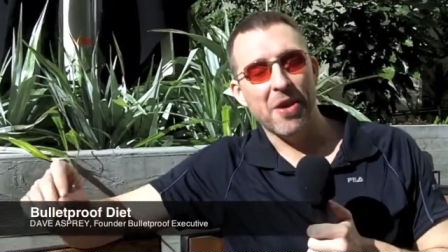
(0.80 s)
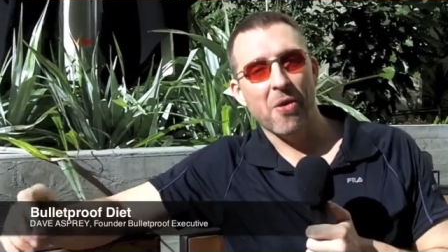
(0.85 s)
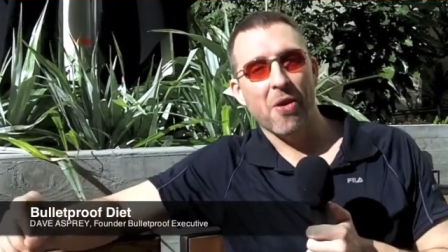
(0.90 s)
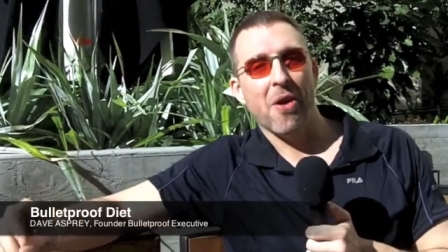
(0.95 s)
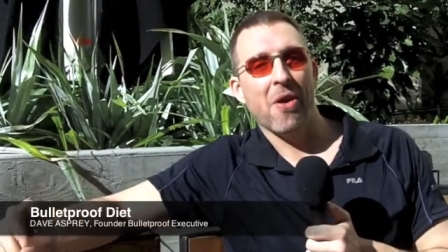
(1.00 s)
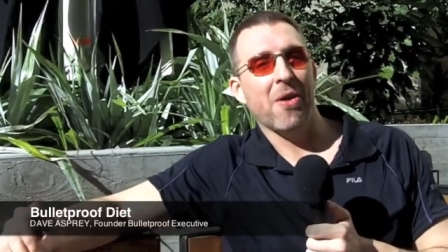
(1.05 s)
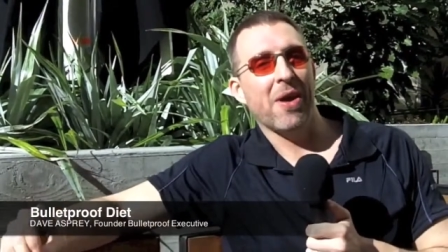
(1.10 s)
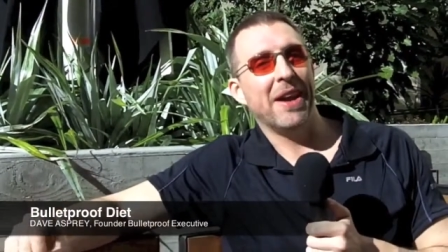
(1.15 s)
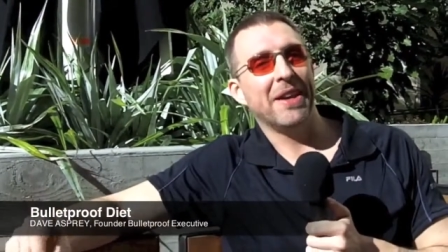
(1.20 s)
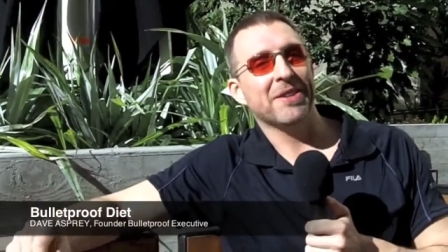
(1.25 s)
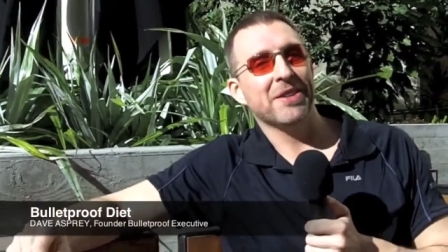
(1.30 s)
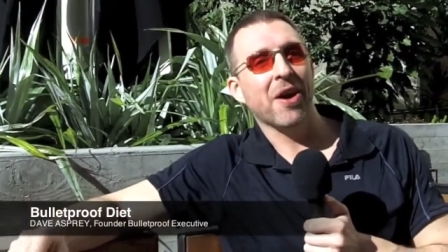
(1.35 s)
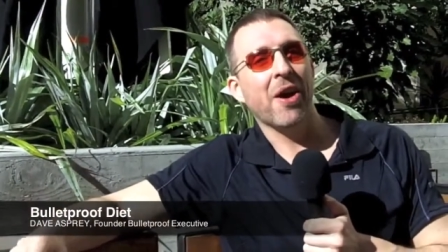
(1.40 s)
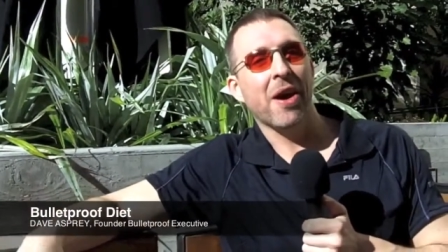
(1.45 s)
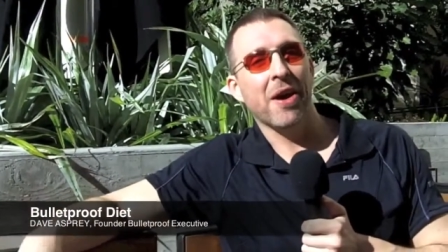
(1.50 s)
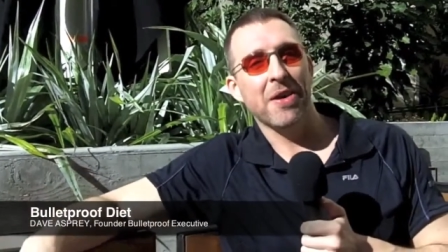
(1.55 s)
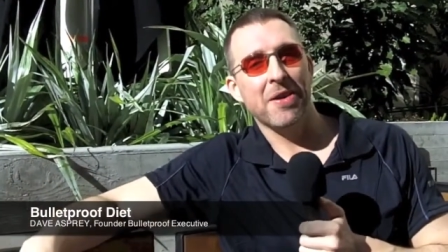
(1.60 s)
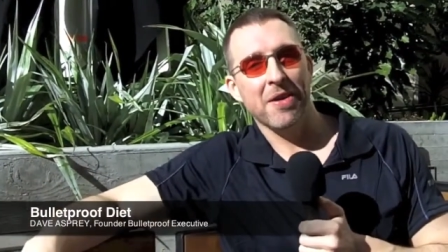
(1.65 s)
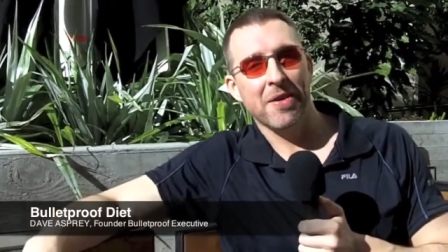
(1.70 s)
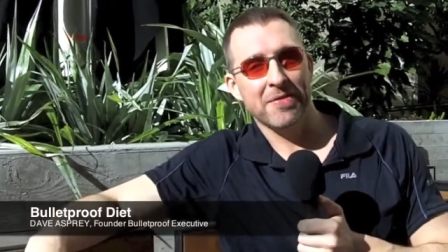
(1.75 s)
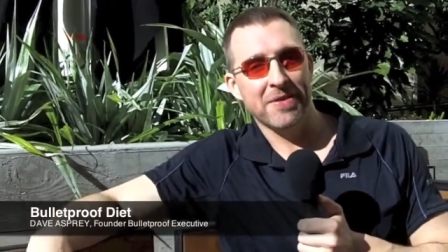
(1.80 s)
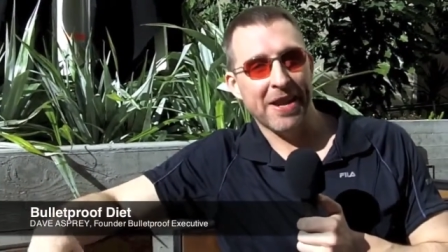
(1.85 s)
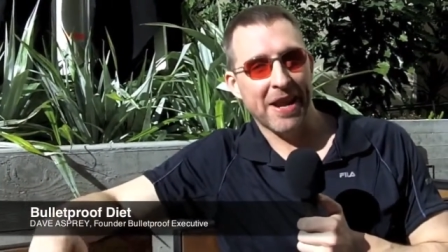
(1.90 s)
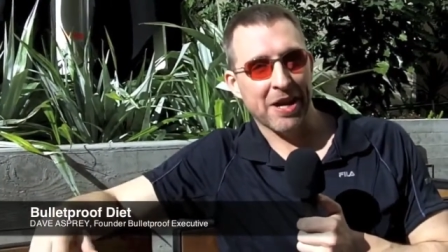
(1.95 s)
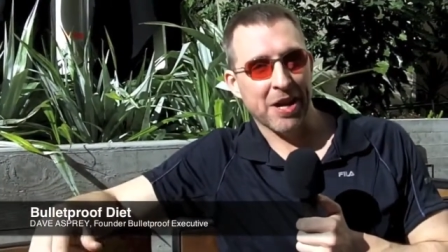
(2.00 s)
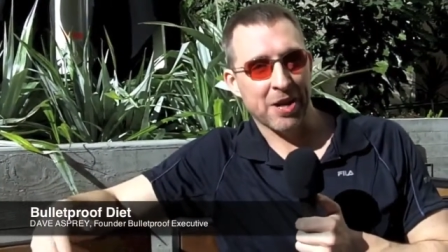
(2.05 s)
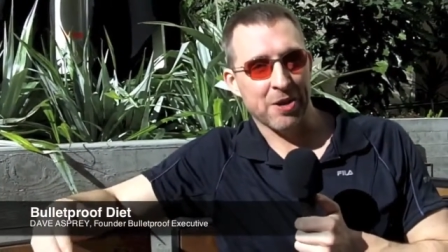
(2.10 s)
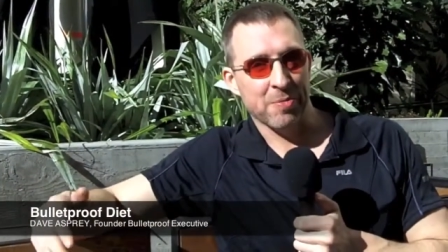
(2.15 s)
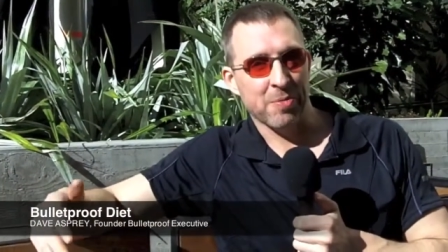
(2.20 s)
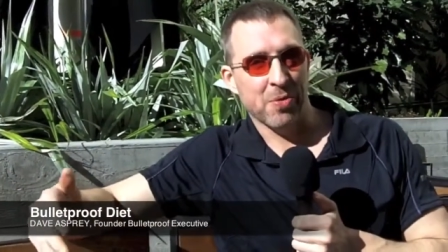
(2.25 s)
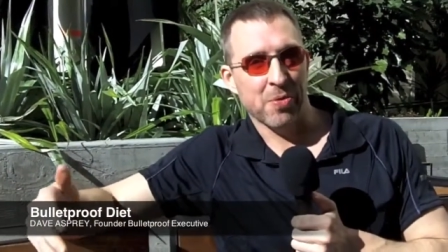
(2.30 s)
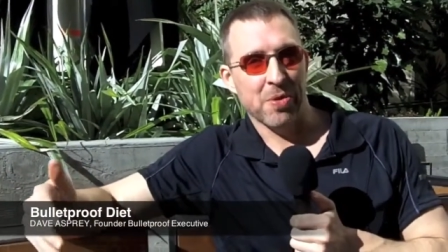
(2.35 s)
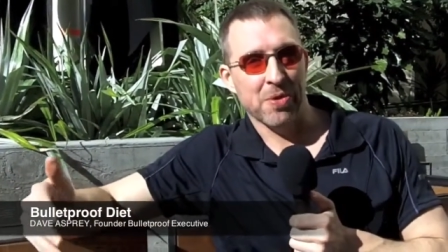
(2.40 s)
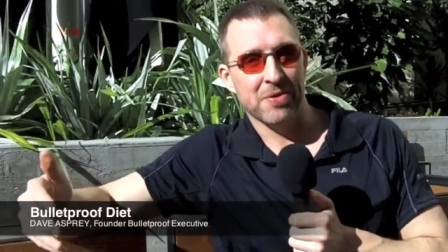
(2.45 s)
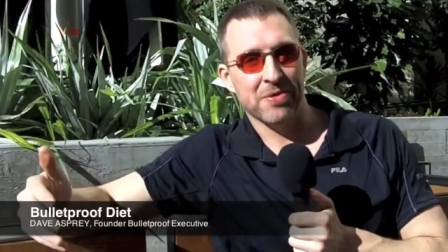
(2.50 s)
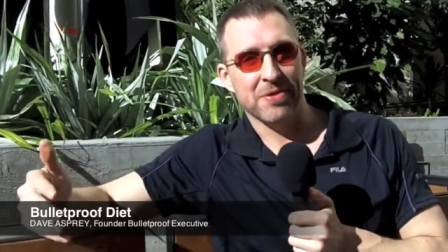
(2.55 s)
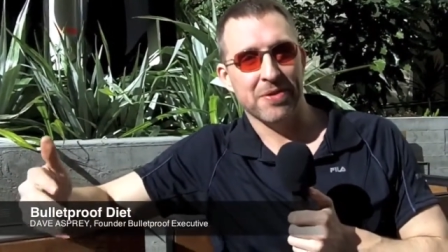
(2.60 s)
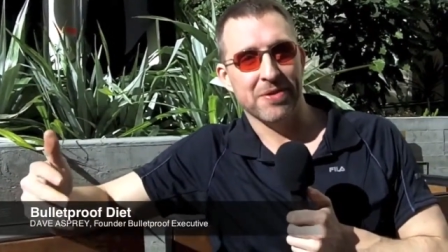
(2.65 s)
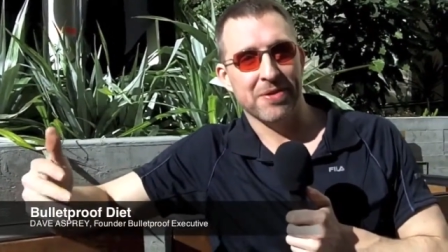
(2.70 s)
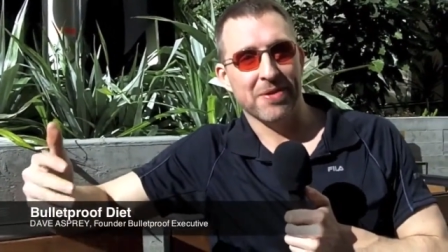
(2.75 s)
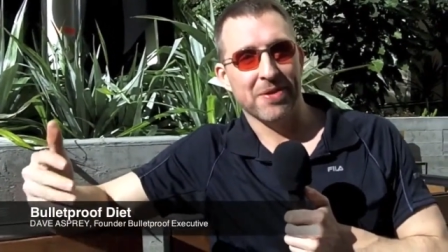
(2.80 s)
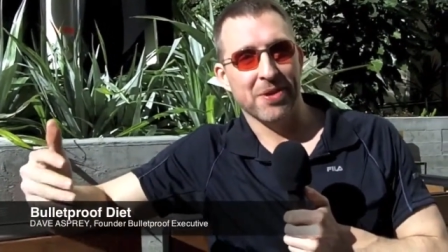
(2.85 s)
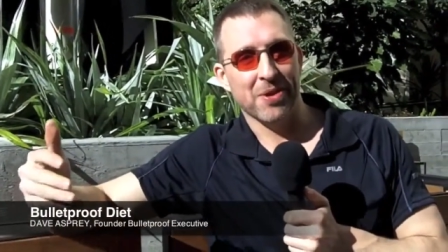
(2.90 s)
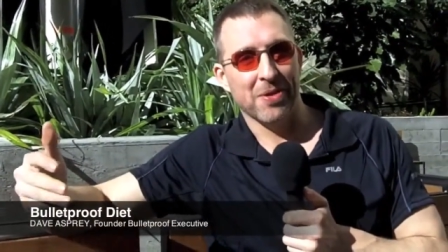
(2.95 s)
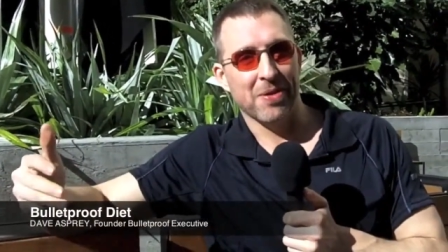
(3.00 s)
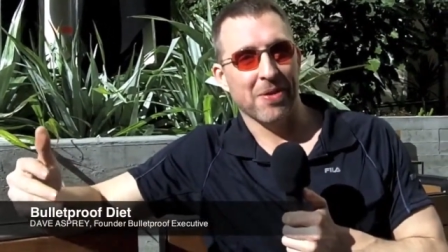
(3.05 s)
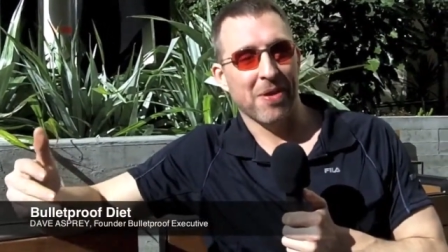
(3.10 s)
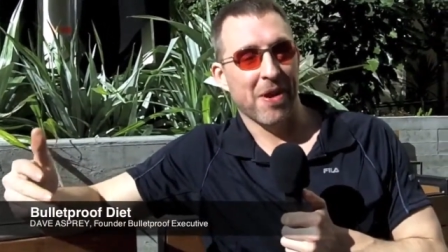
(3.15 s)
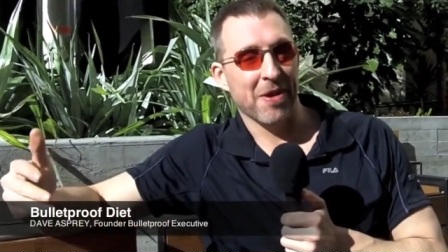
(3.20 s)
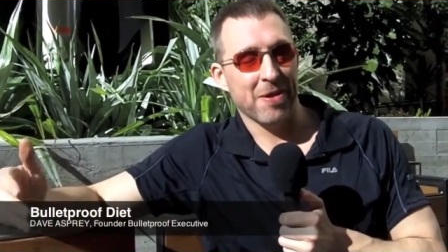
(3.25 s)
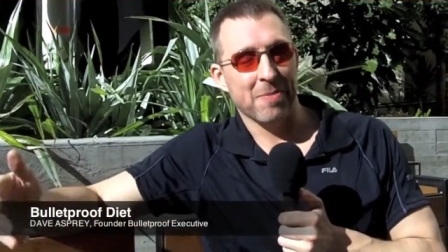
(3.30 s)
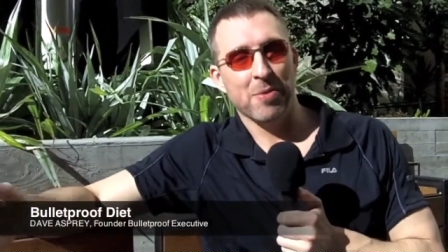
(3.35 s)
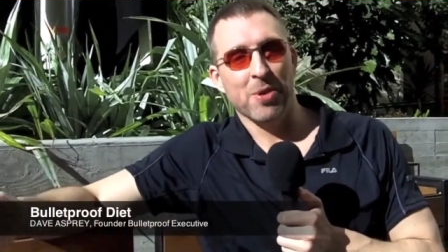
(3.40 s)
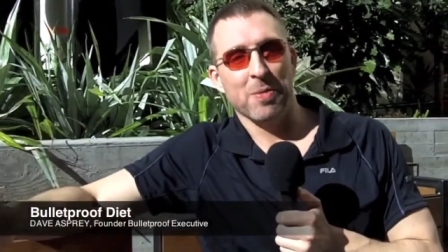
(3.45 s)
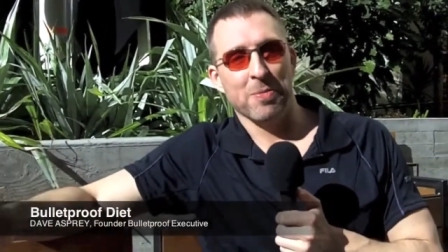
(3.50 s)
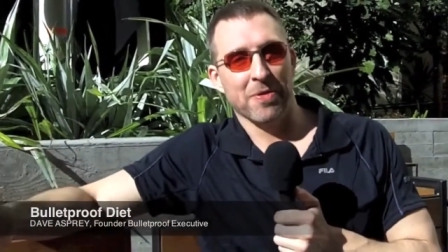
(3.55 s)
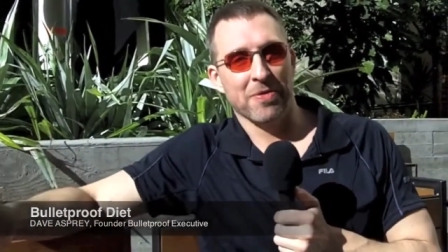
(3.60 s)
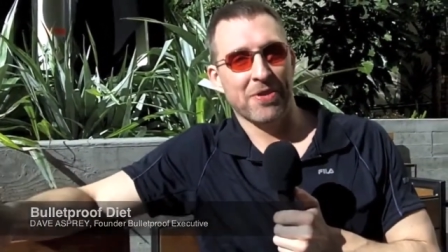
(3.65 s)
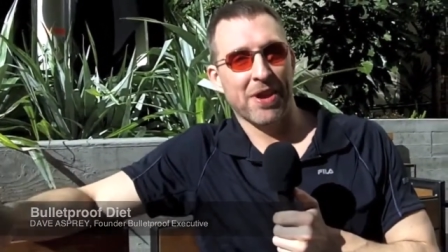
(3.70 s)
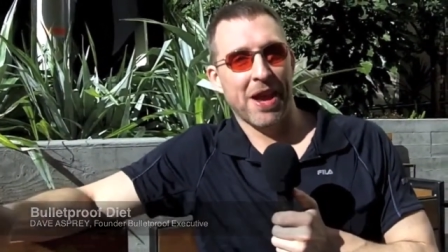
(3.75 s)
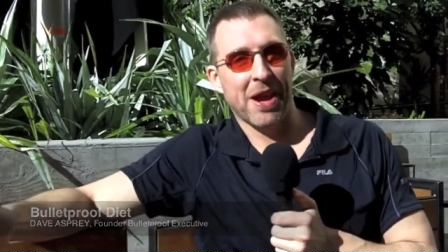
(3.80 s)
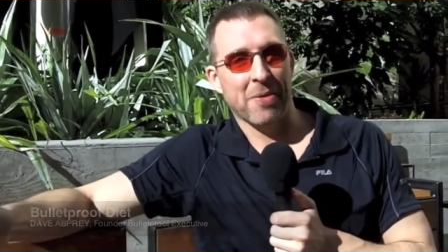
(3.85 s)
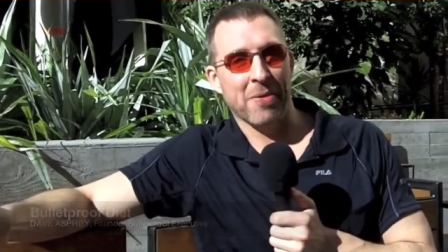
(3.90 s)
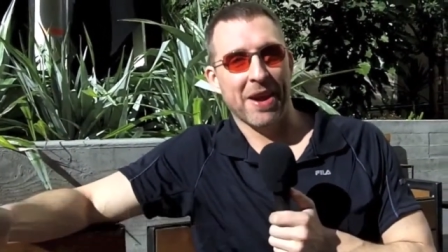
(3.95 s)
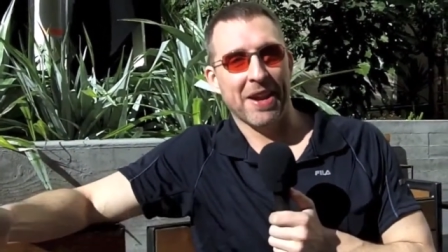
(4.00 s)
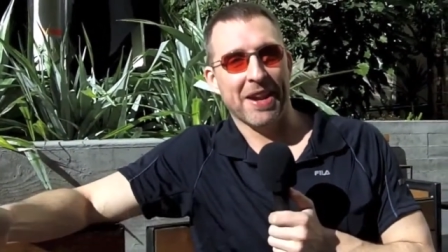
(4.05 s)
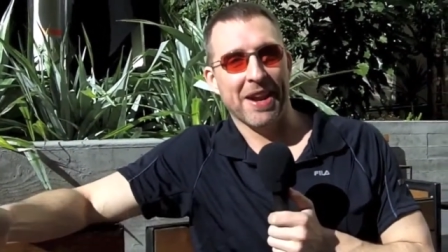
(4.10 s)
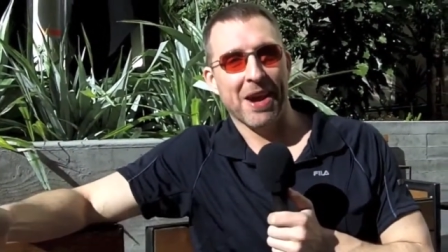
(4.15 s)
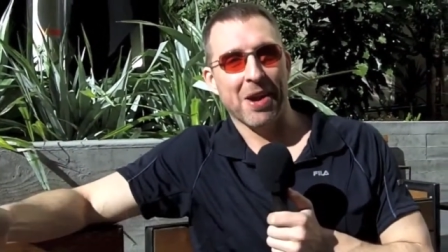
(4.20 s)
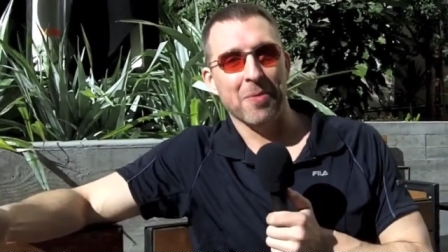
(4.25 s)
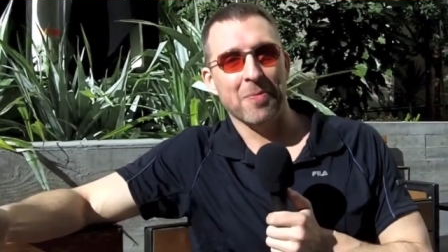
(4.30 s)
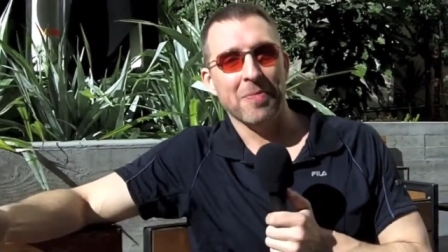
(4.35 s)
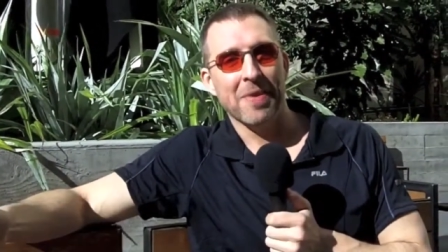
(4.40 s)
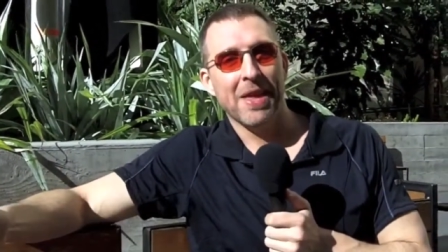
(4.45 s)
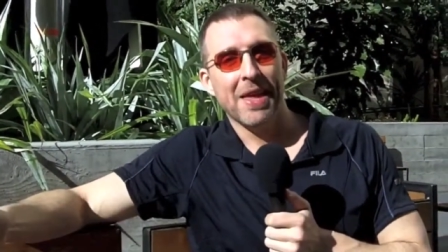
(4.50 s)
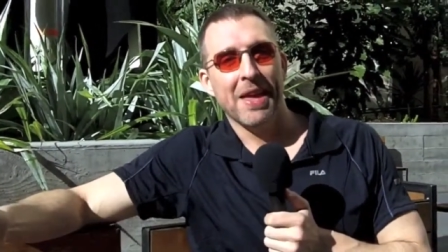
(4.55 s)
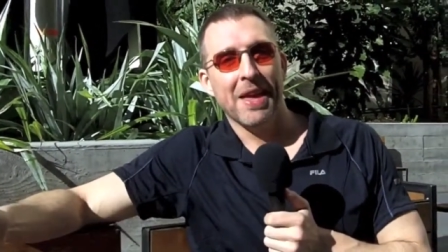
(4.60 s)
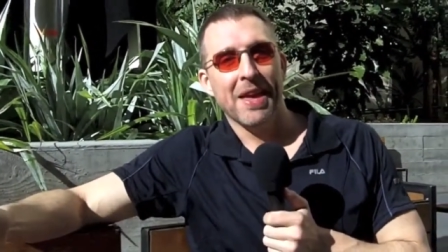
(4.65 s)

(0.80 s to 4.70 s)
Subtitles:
there are a ton of tech entrepreneurs on the Bulletproof Diet right now.